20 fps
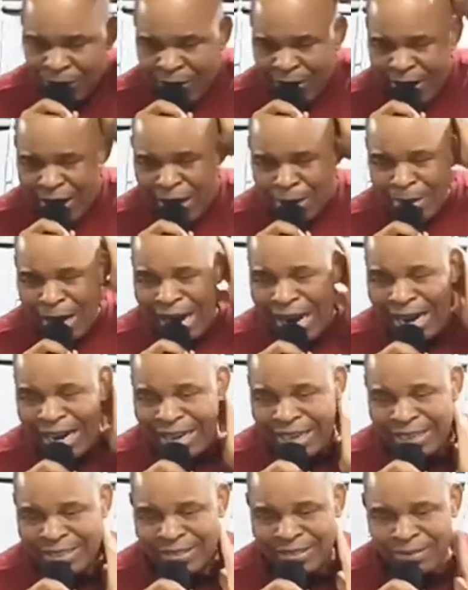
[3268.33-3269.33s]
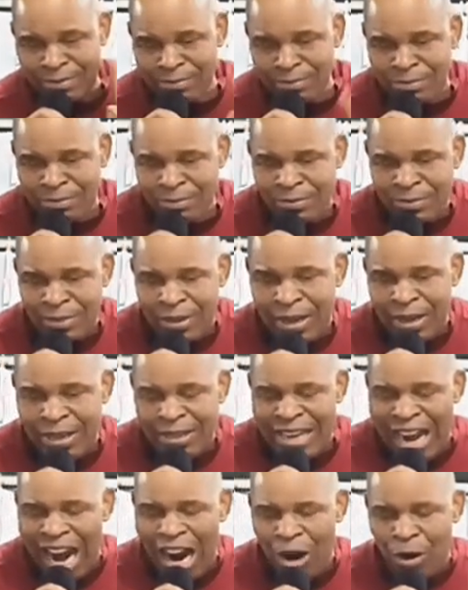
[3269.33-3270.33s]
Amen.
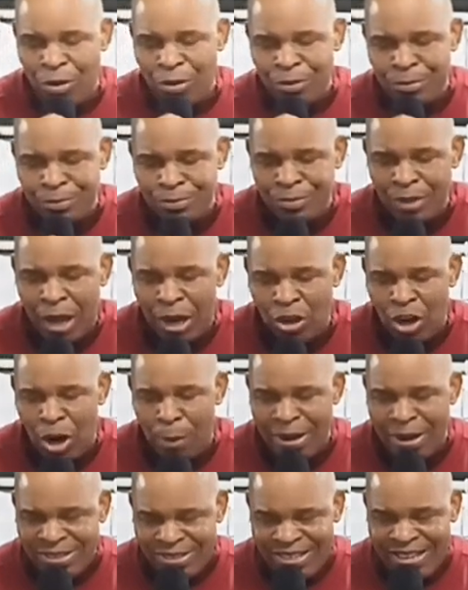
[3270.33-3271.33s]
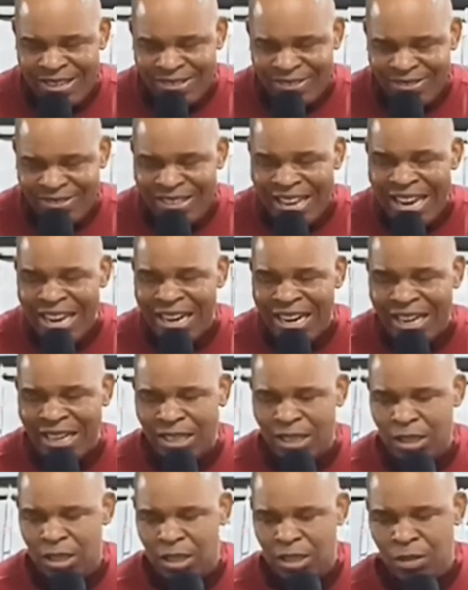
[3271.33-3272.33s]
Now, number 16.
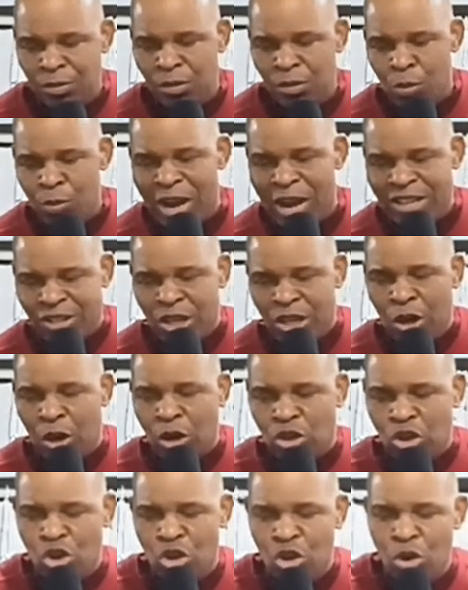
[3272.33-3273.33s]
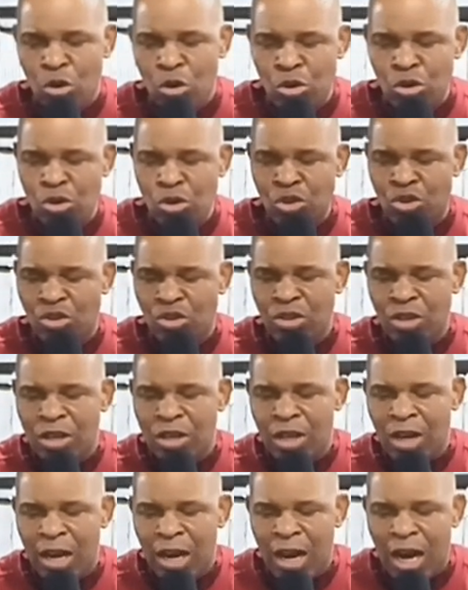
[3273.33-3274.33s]
We are still going to use
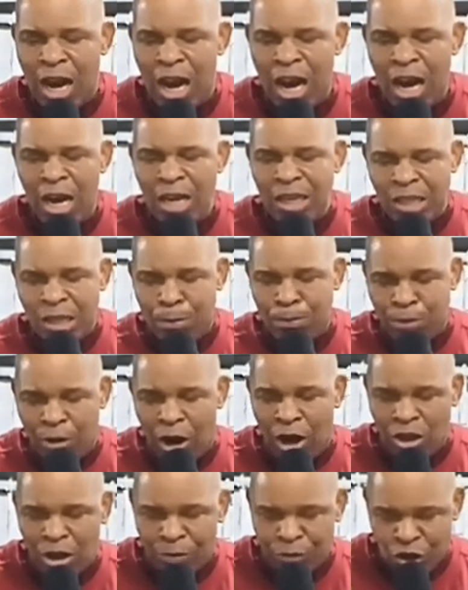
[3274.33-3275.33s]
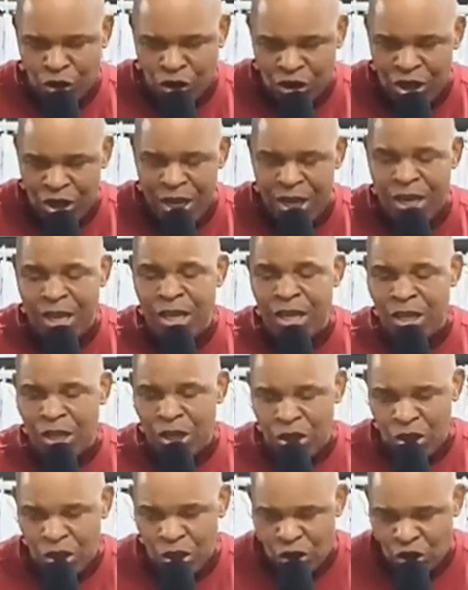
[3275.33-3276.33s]
uh, the blood of
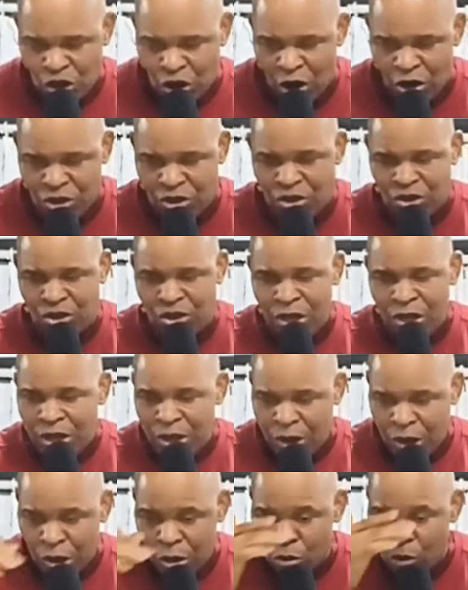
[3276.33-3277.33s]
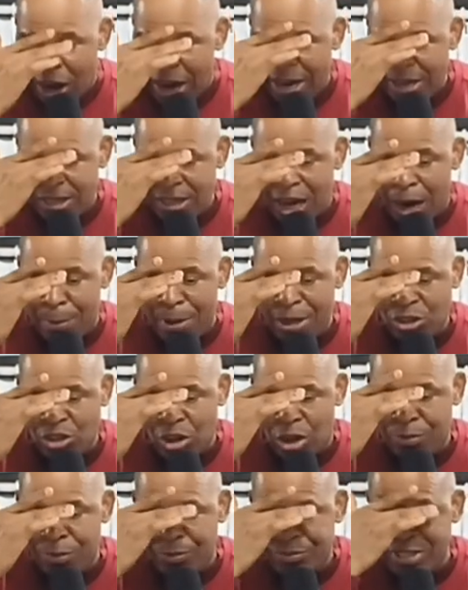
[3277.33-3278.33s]
Jesus Christ. I mean,
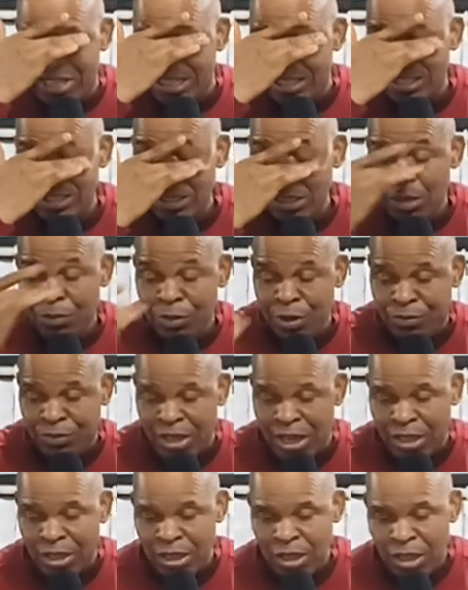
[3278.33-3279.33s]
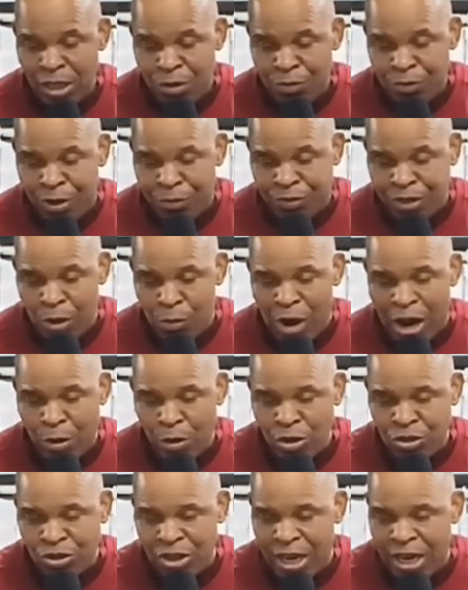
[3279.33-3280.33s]
sorry, 15. 15. 15, we are
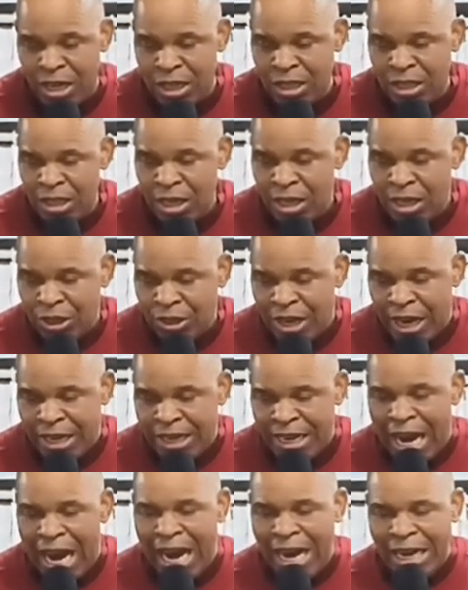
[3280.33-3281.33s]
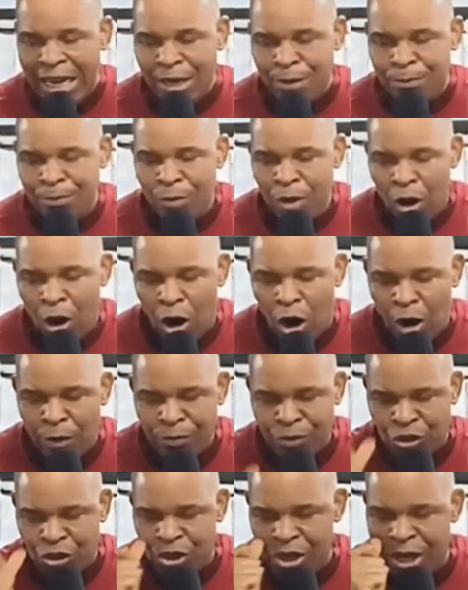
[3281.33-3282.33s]
using the name
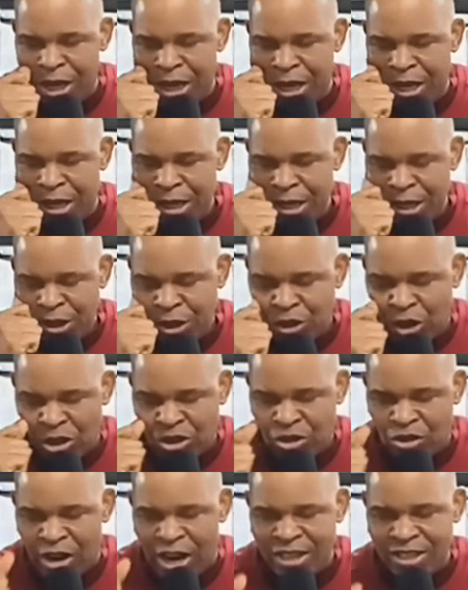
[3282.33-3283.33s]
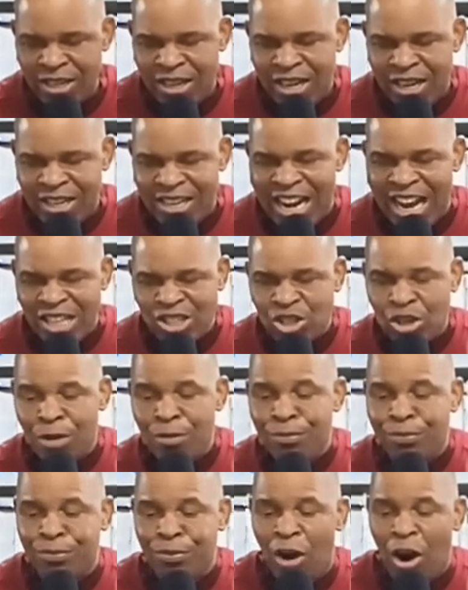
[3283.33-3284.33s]
of Jesus Christ. There are
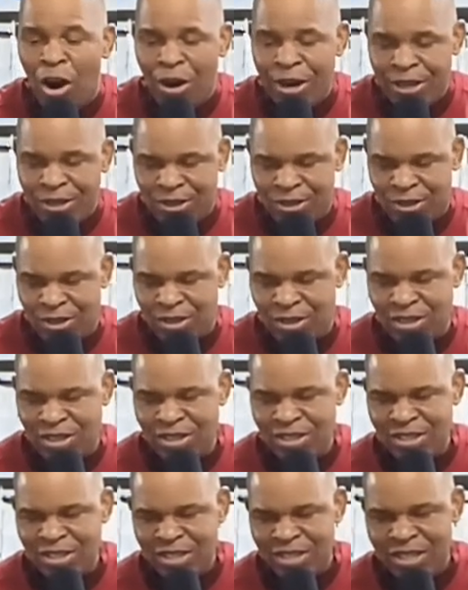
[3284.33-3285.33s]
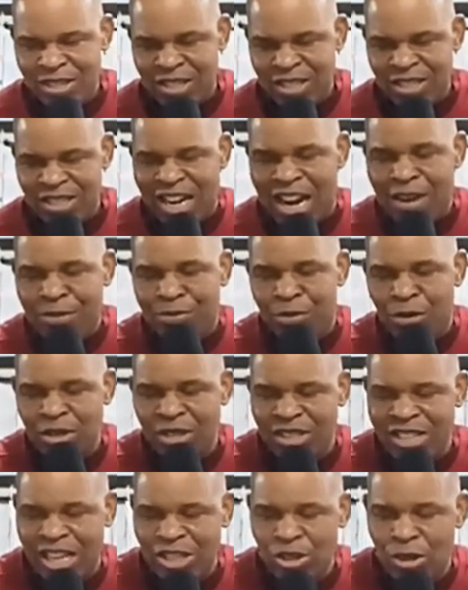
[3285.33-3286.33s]
some voice. There are,
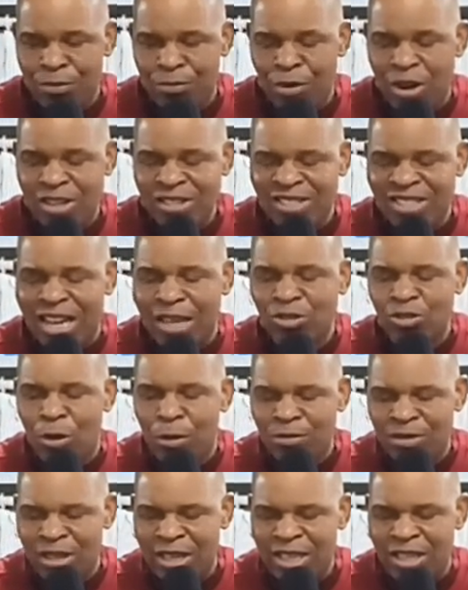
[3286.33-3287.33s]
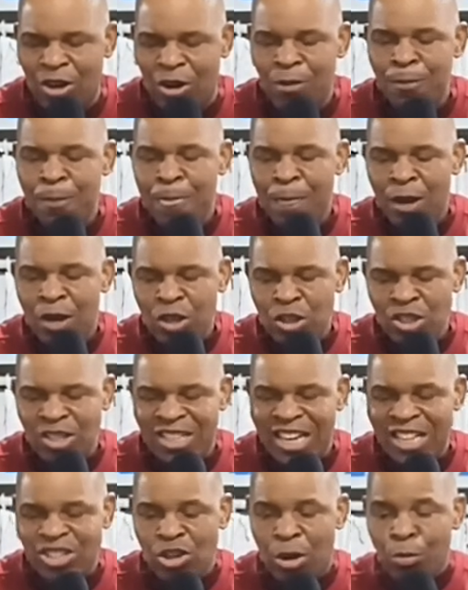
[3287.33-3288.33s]
there are some voice that are, you know,
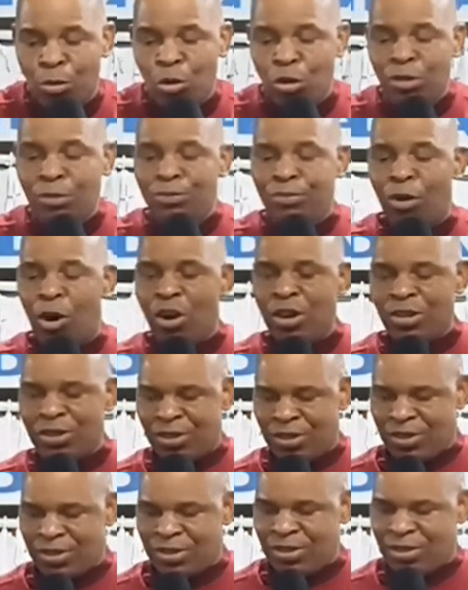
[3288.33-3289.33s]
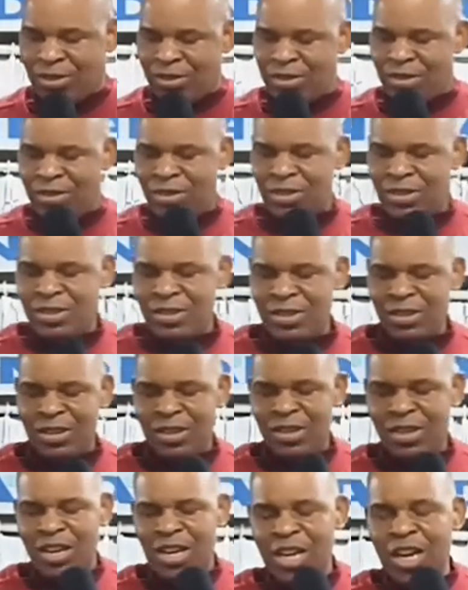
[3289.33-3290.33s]
there are some good voice
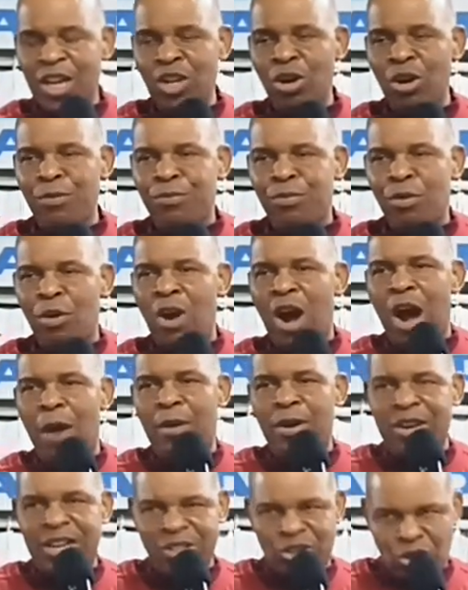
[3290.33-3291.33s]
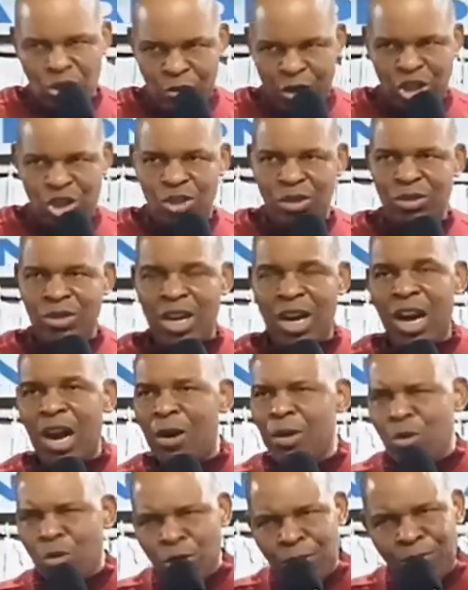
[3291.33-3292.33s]
you know, for our restoration.
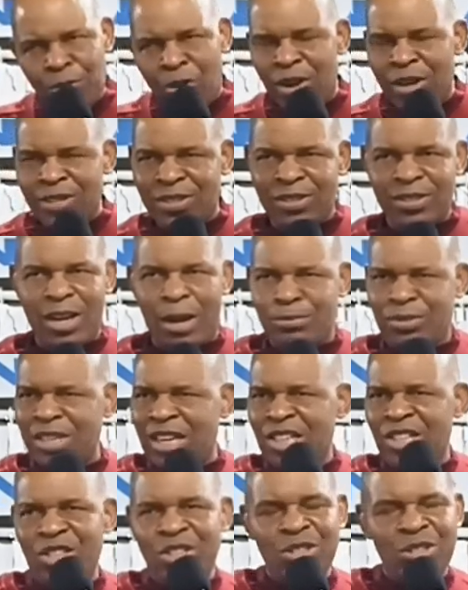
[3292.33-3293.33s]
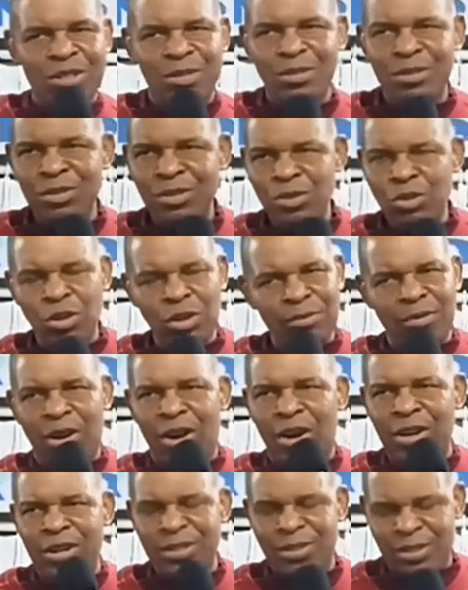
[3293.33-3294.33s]
Ah, good voice, I'm telling you. Good
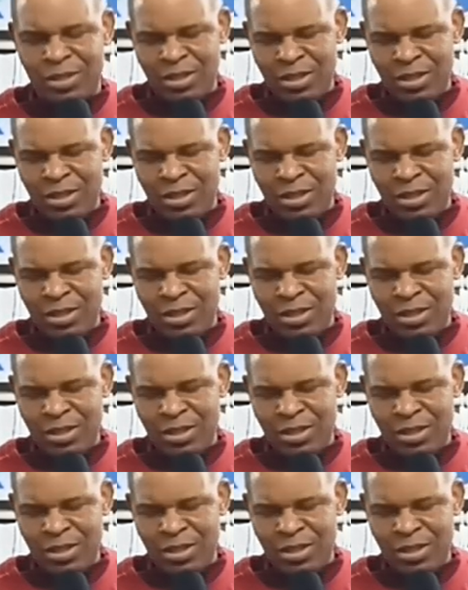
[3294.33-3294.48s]
voice.